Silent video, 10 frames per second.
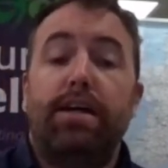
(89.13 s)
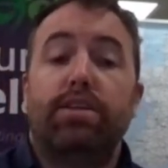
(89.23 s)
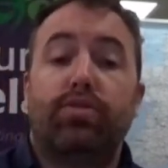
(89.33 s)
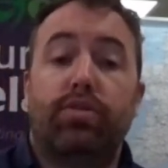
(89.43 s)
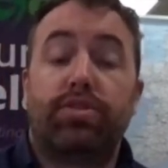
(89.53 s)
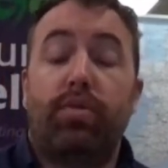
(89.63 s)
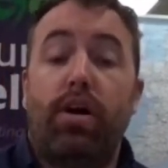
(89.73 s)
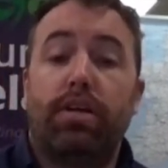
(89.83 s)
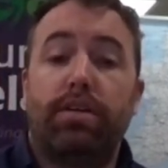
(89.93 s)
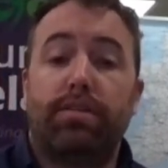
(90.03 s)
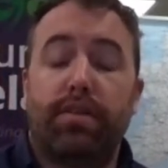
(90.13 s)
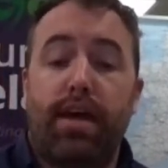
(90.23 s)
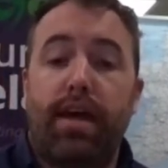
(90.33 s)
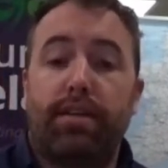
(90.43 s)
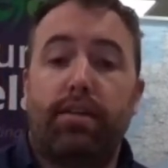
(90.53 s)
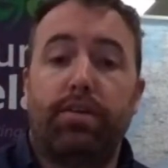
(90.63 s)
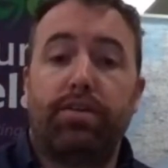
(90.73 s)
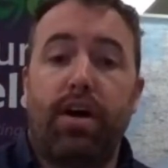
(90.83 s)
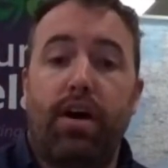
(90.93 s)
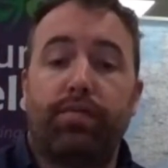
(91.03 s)
Tourism Ireland in the
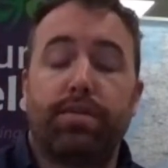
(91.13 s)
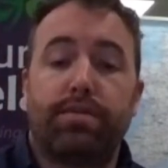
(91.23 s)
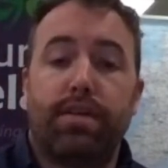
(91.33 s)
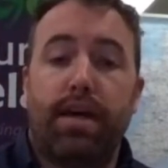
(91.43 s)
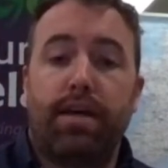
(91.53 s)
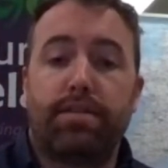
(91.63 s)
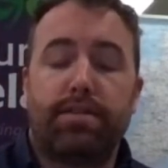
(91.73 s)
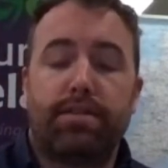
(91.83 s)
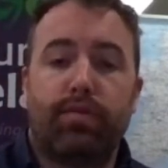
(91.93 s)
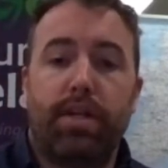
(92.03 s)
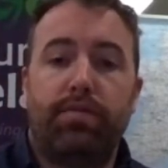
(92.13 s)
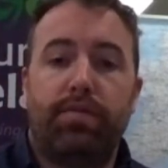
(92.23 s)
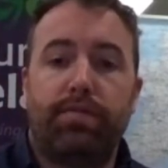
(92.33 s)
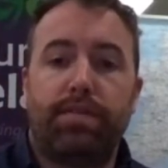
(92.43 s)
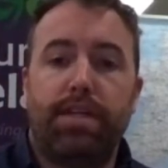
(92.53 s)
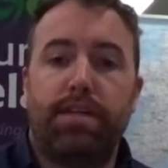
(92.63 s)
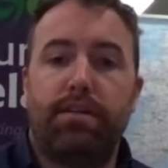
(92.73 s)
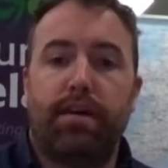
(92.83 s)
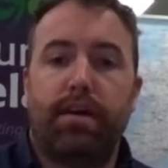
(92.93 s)
London office since 2015.